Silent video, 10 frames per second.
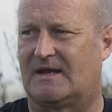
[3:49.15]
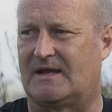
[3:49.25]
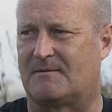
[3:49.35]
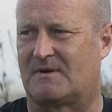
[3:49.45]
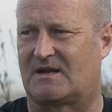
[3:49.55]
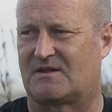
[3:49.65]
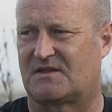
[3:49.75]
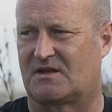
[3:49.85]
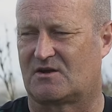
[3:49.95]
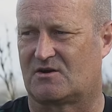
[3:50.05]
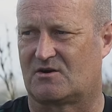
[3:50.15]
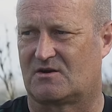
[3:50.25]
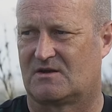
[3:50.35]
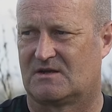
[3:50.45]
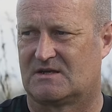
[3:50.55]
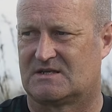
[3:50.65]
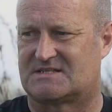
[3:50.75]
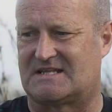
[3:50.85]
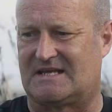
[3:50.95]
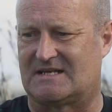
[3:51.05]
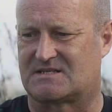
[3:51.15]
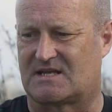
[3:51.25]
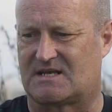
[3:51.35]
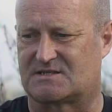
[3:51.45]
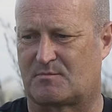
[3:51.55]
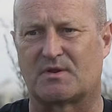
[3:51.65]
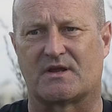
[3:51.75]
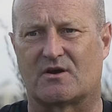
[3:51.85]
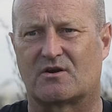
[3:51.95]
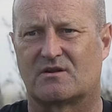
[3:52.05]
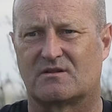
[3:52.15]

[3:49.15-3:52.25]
and I think her status as a player